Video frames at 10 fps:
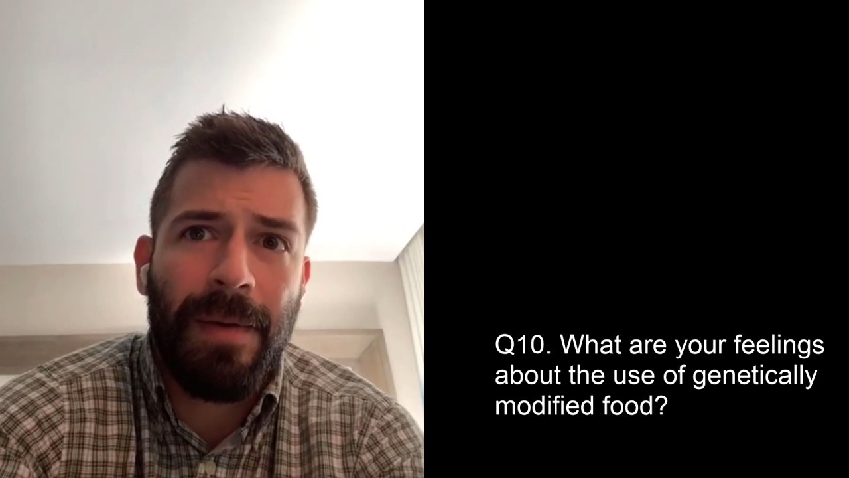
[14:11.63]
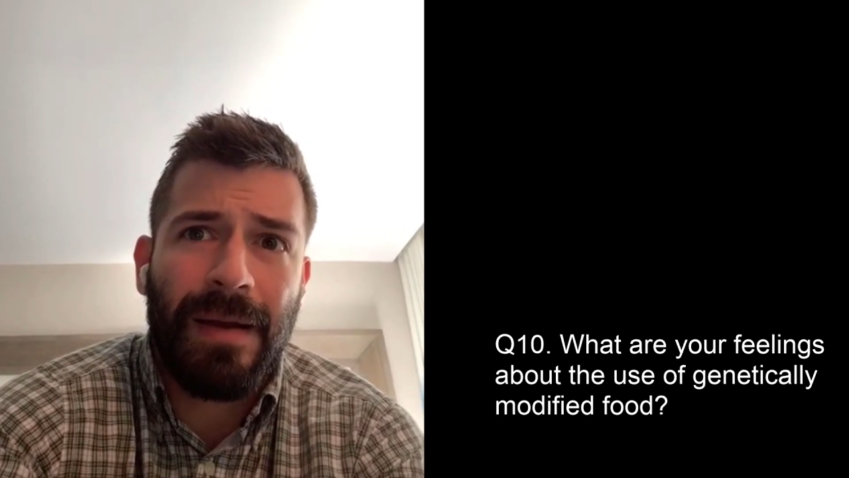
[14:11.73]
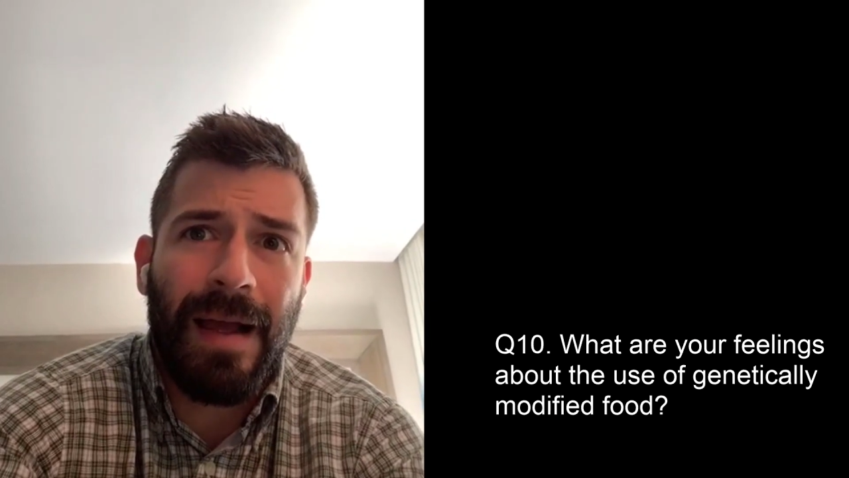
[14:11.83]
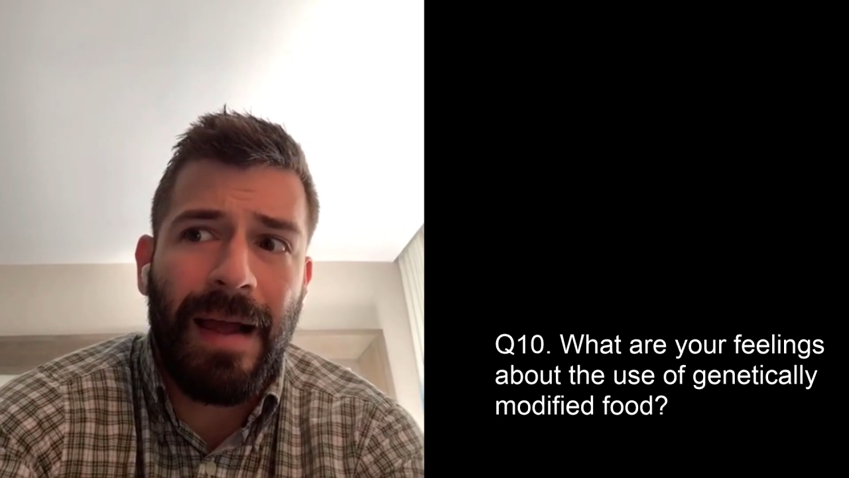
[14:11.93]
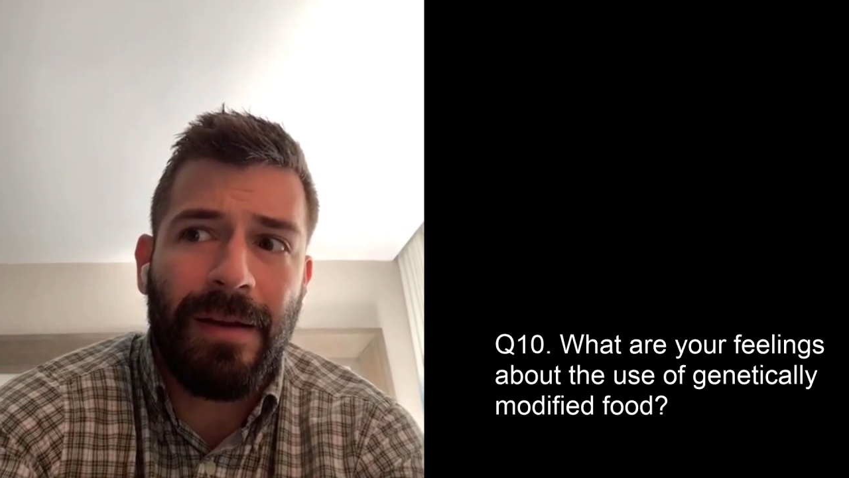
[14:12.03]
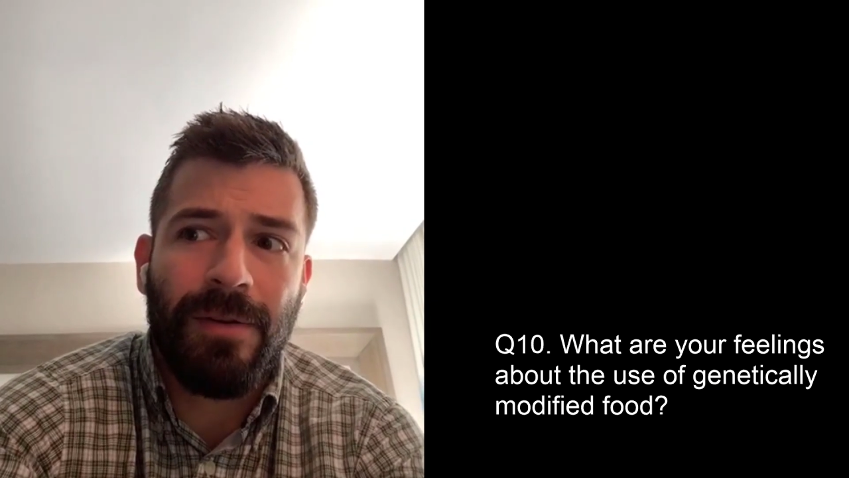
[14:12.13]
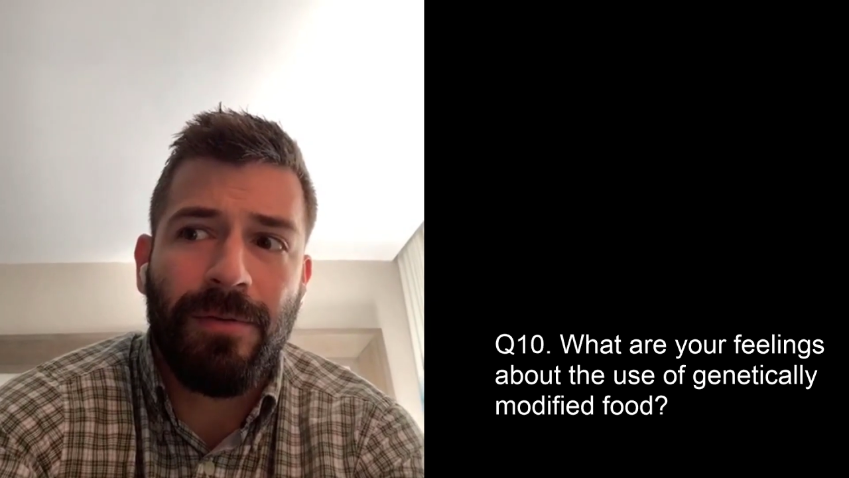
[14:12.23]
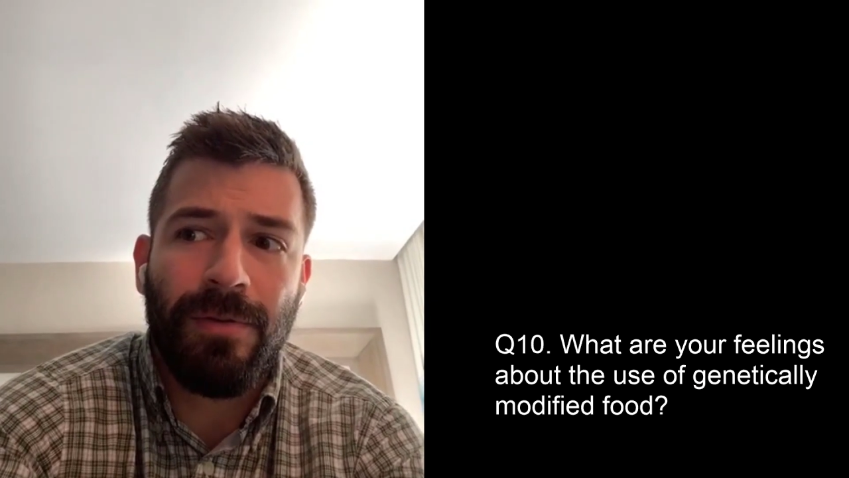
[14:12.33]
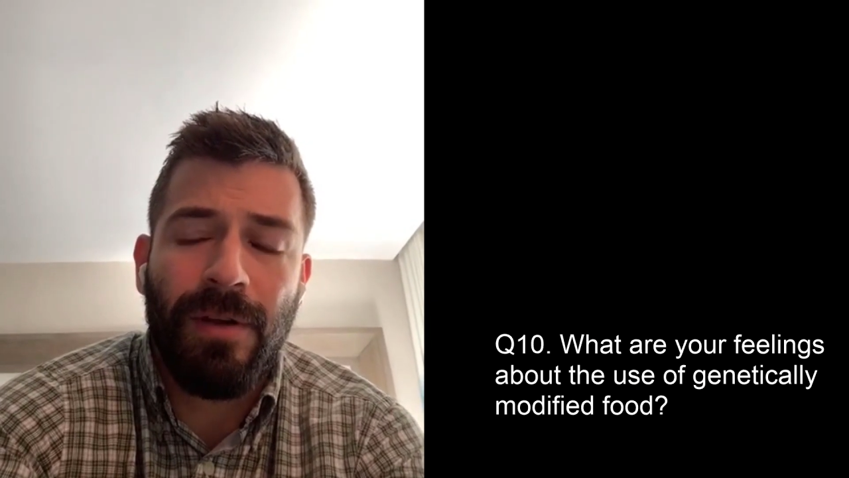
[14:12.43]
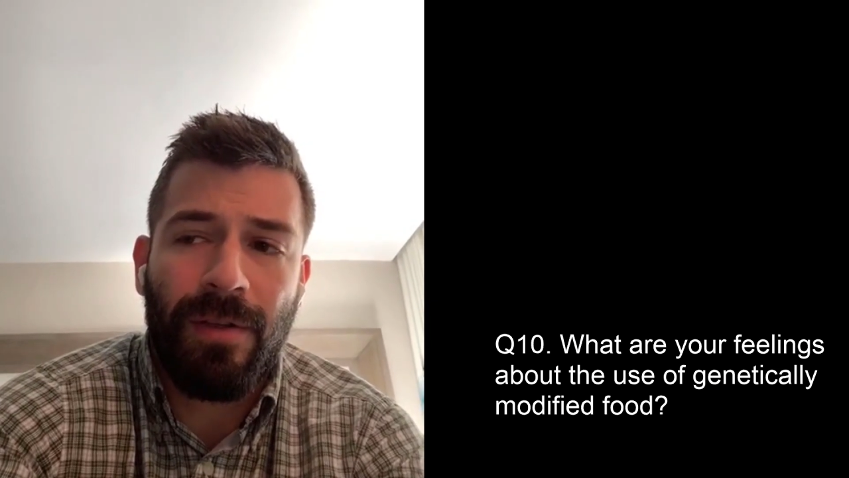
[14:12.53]
But I
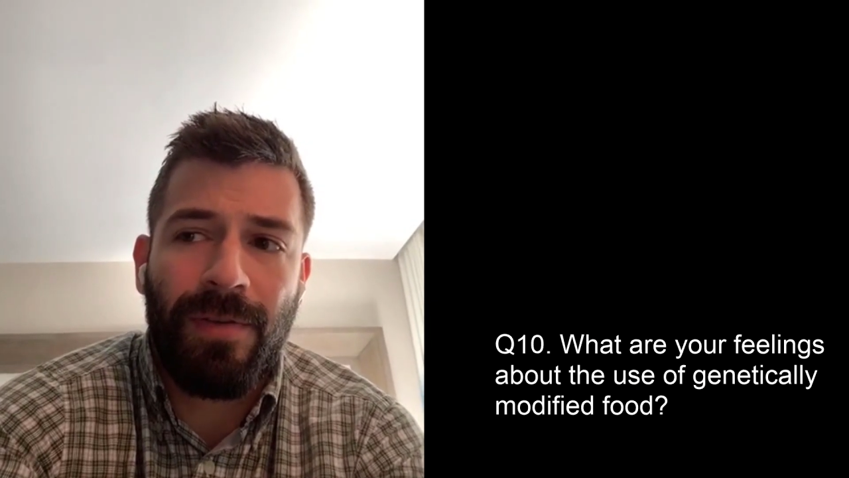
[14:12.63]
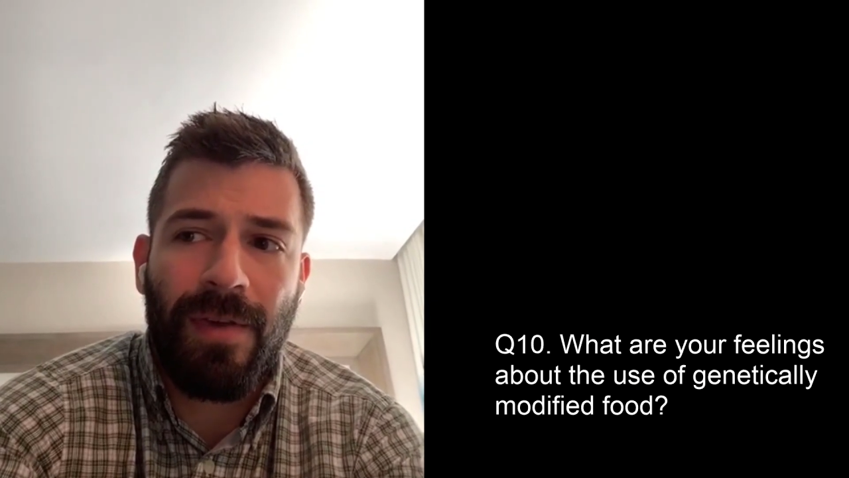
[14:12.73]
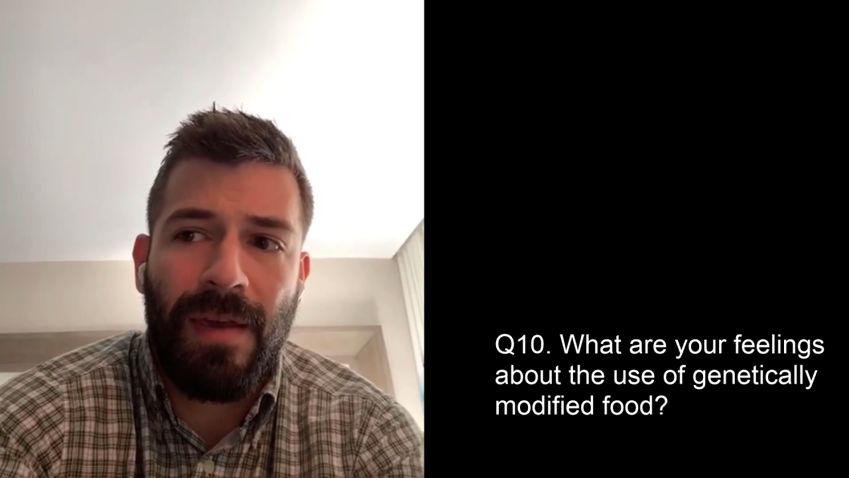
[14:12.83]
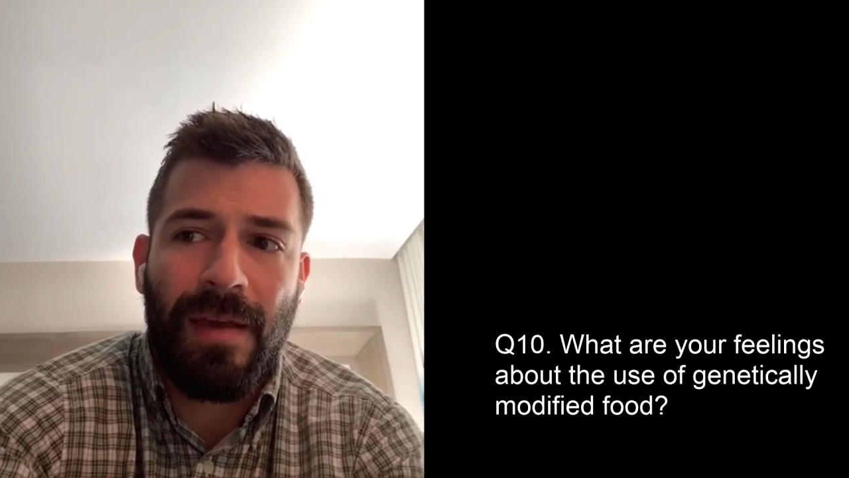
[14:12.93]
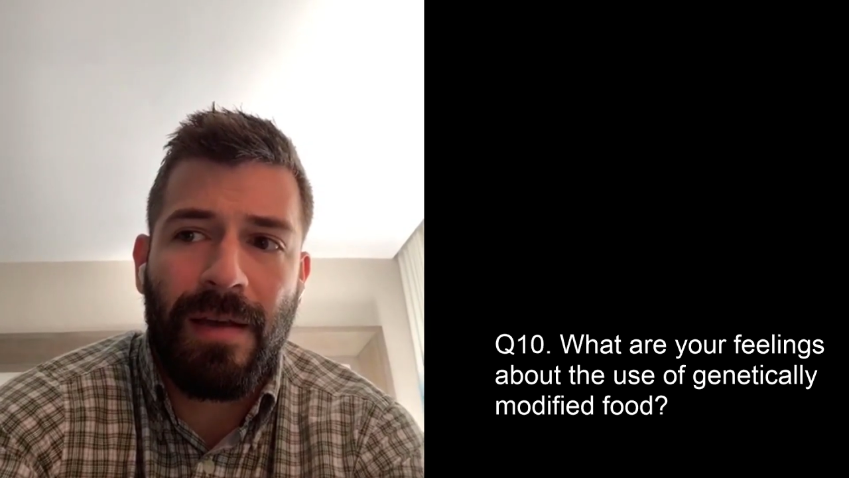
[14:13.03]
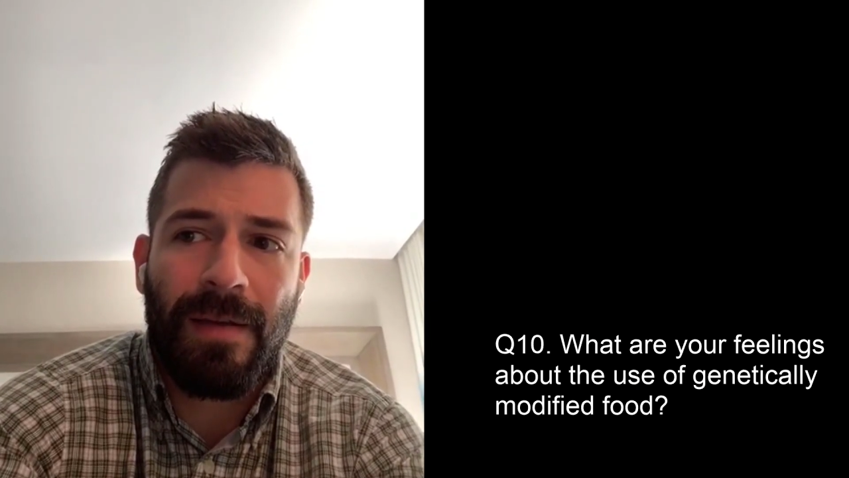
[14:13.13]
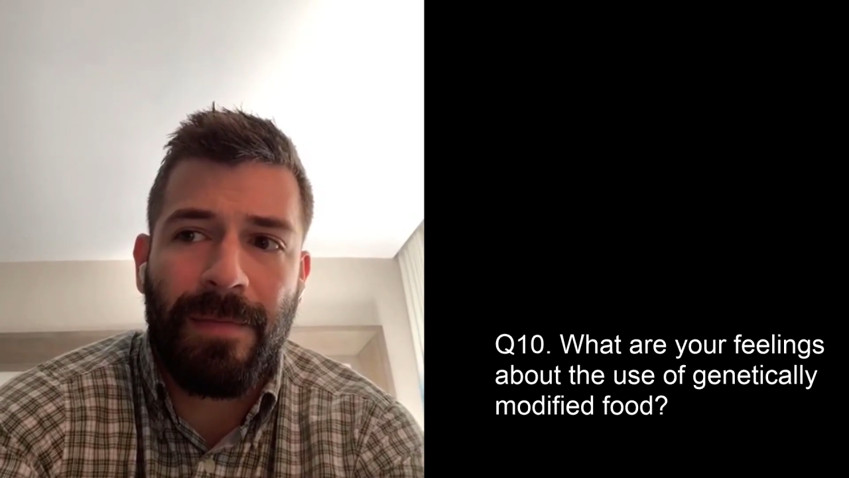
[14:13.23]
do not think